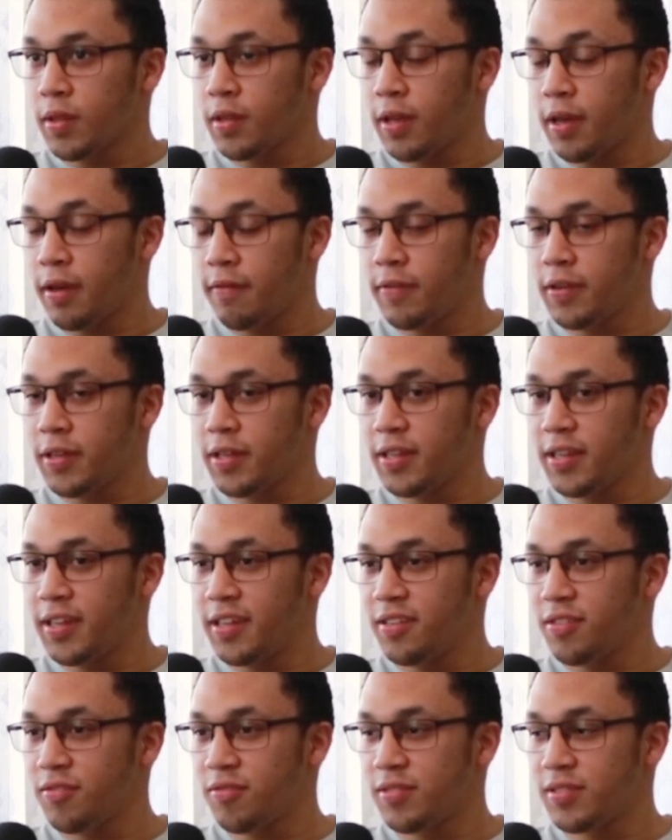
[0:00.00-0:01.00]
having an
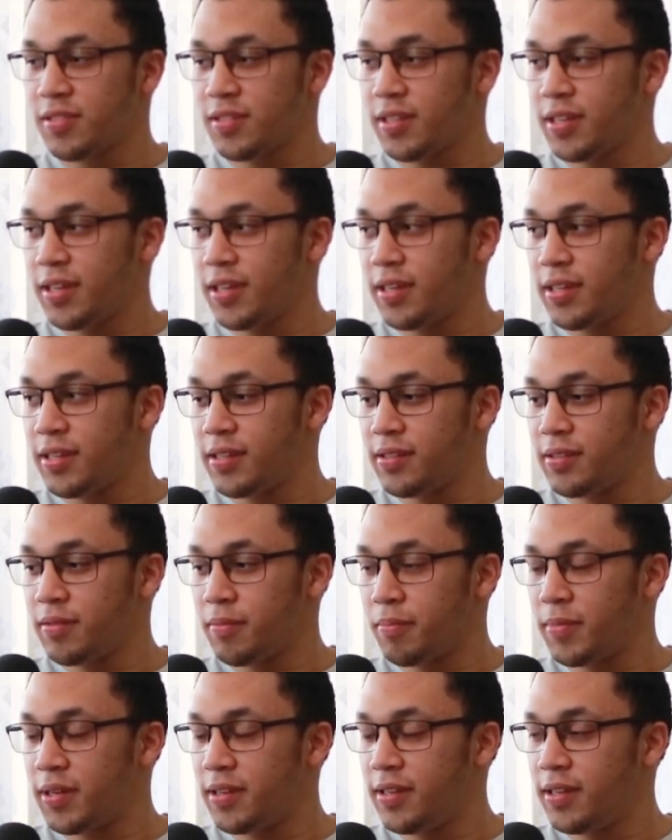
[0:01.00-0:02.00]
interest
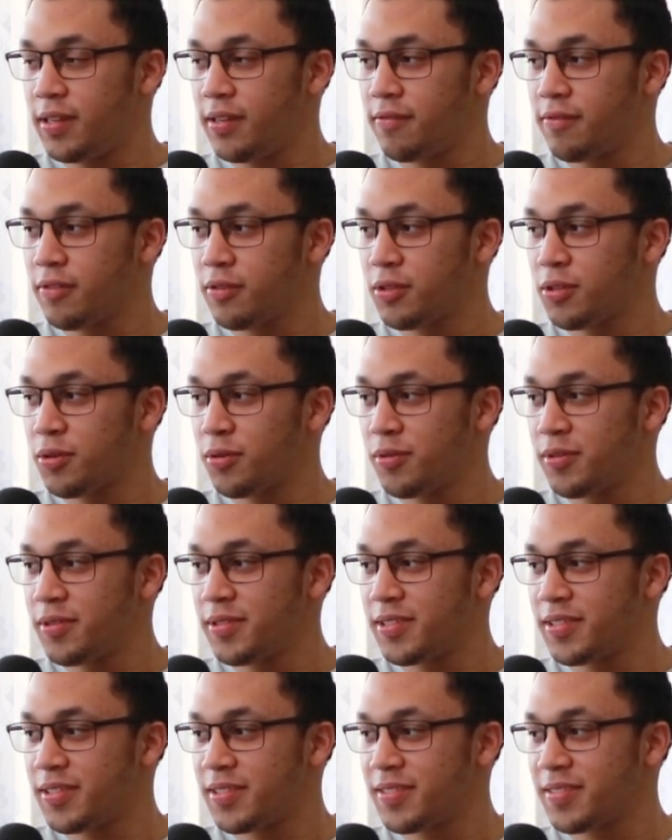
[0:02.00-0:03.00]
in medieval
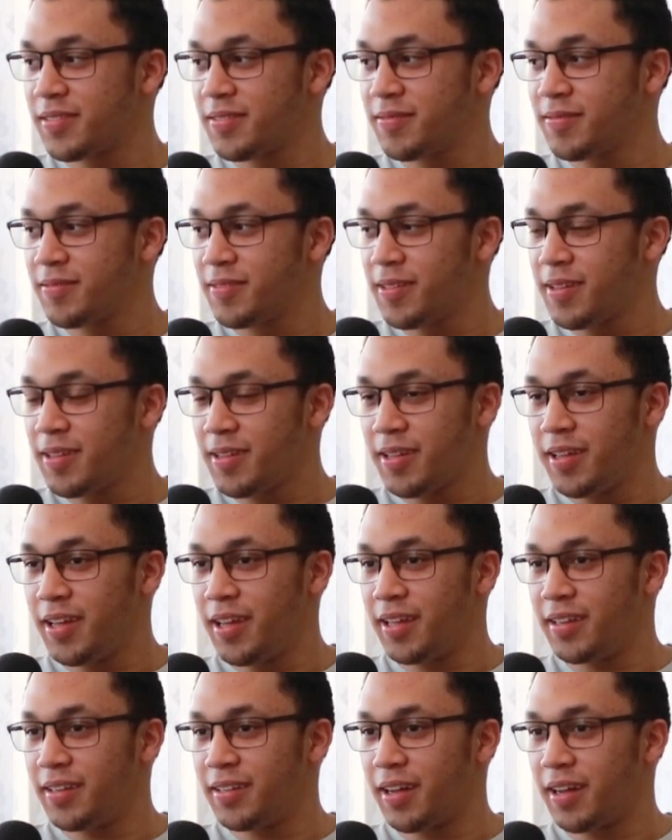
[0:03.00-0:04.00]
toys,
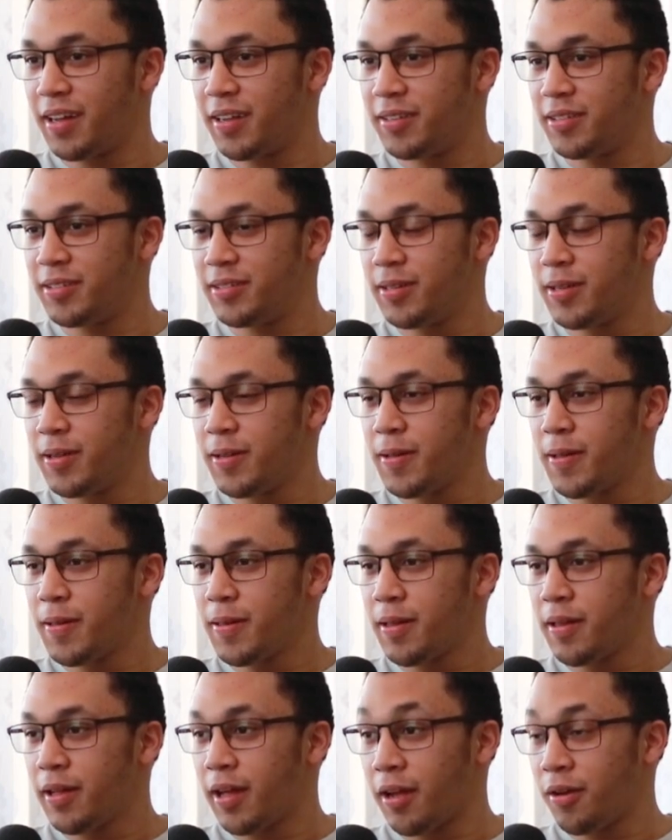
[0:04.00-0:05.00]
and
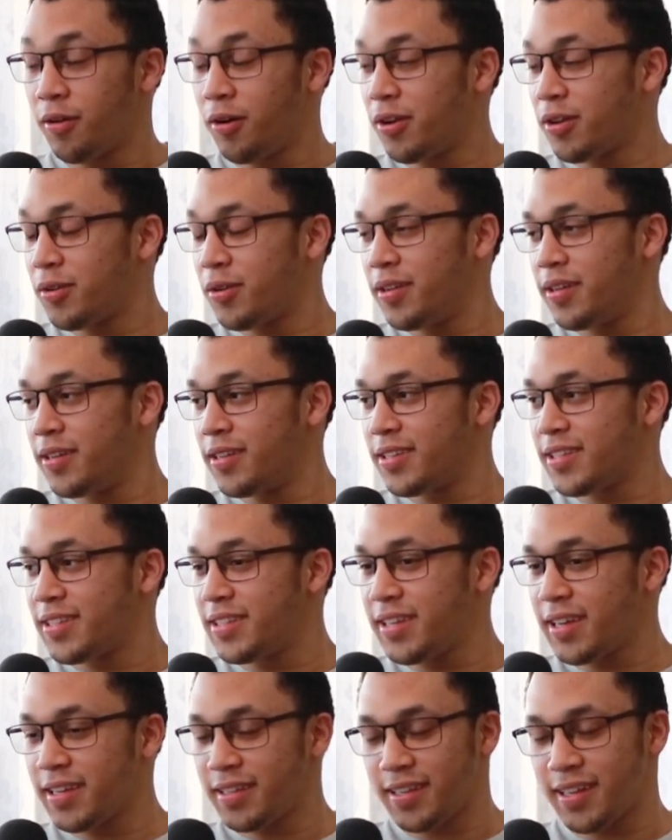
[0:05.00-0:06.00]
I got a
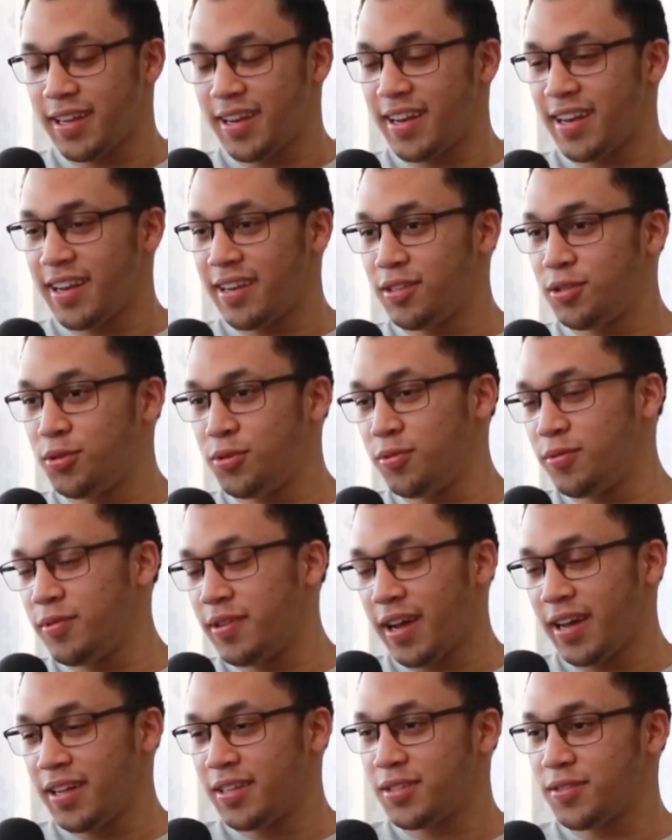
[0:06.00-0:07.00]
set and two
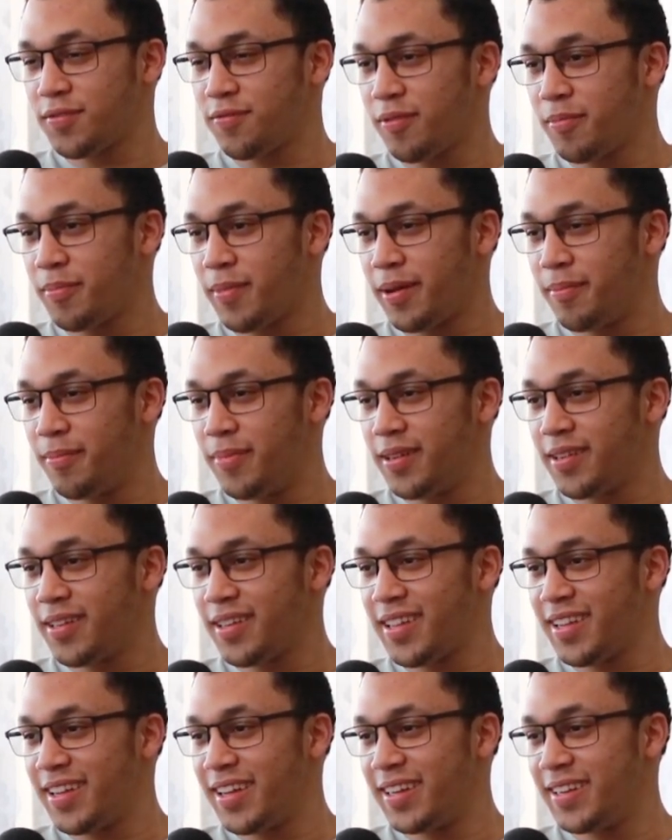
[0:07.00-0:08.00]
knights for my
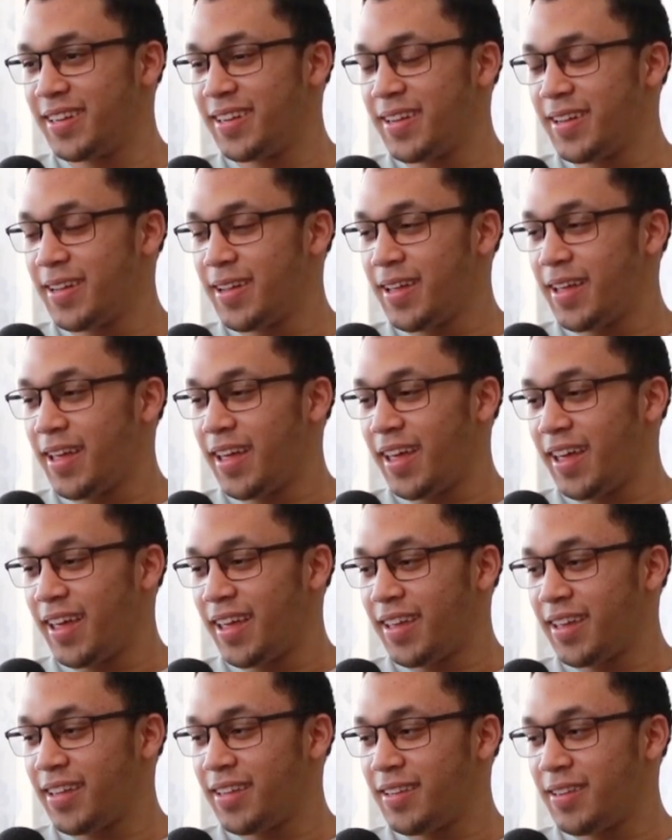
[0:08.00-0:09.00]
birthday,
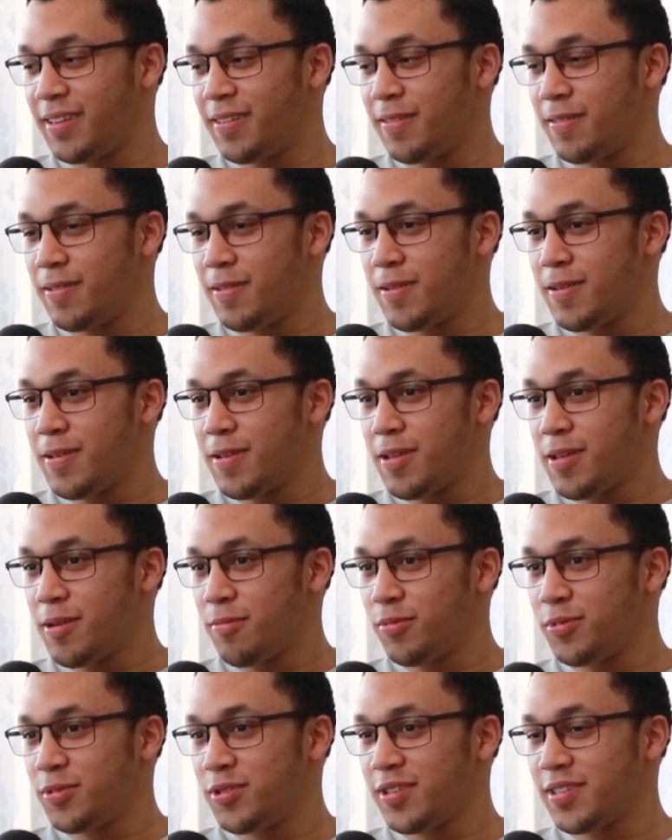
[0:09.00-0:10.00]
and it
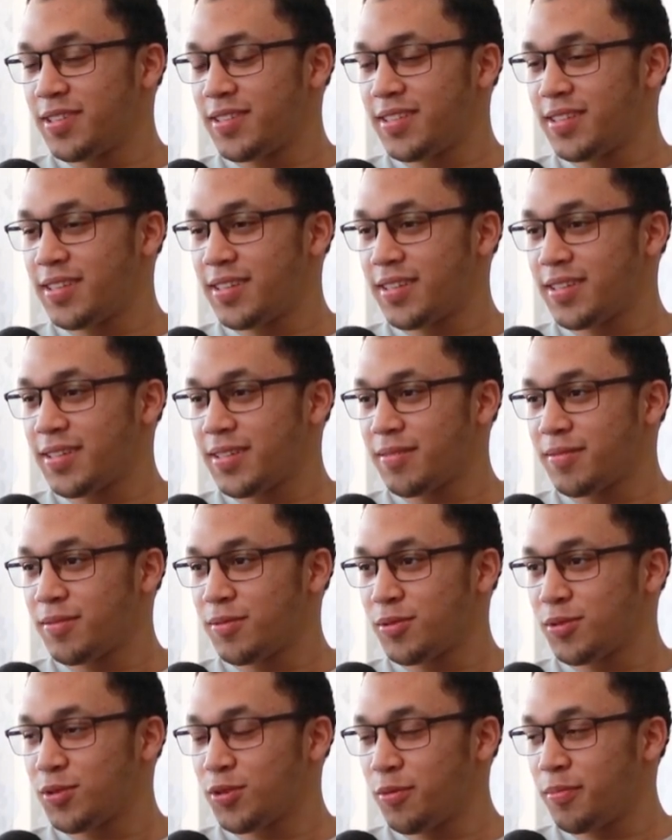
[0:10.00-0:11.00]
was just
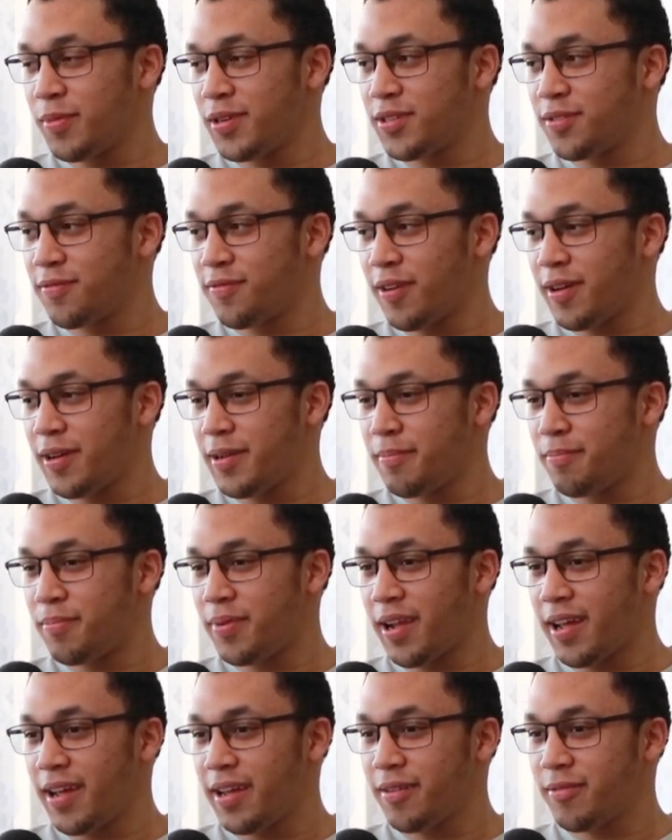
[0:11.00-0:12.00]
so much fun
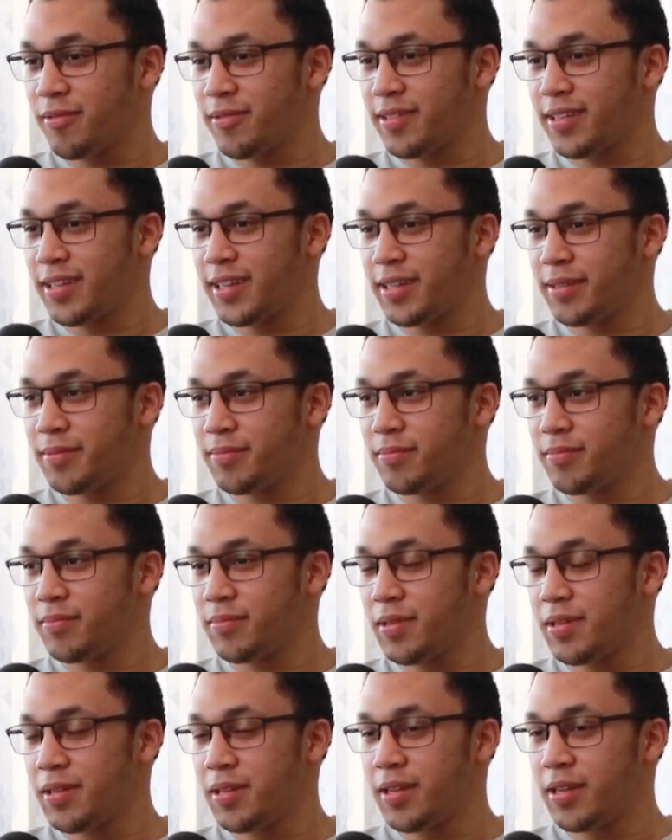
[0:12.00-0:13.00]
playing with
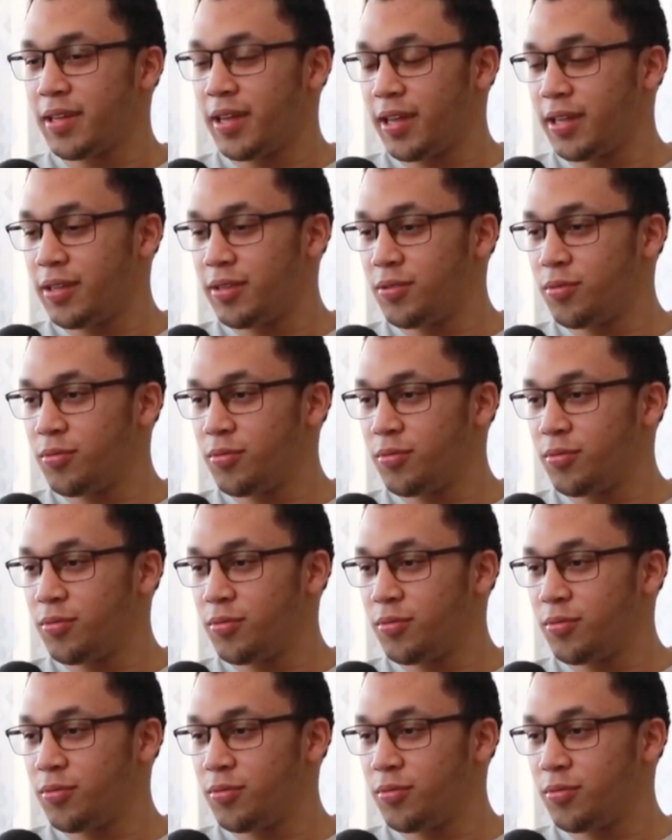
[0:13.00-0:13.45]
them and